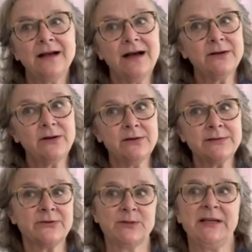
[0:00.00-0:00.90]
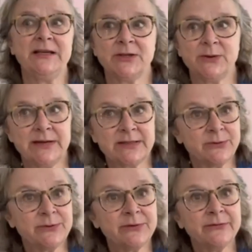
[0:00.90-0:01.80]
God also speaks to
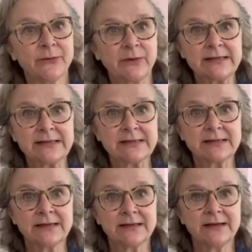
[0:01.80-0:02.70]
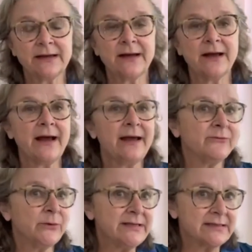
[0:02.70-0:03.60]
us through the voice and
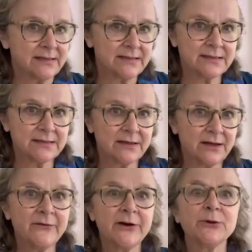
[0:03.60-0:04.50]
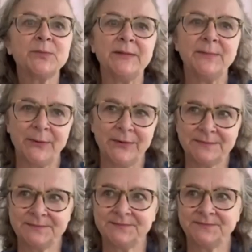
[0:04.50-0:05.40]
voices of other people,
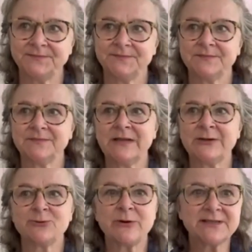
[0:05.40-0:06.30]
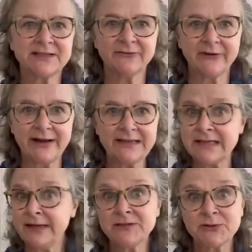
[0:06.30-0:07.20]
trusted
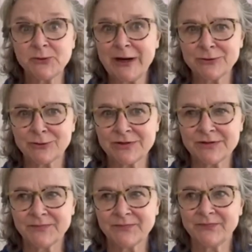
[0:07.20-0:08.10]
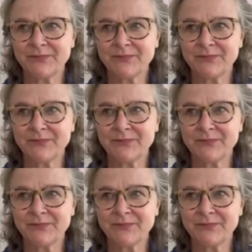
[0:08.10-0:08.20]
friends, even strangers,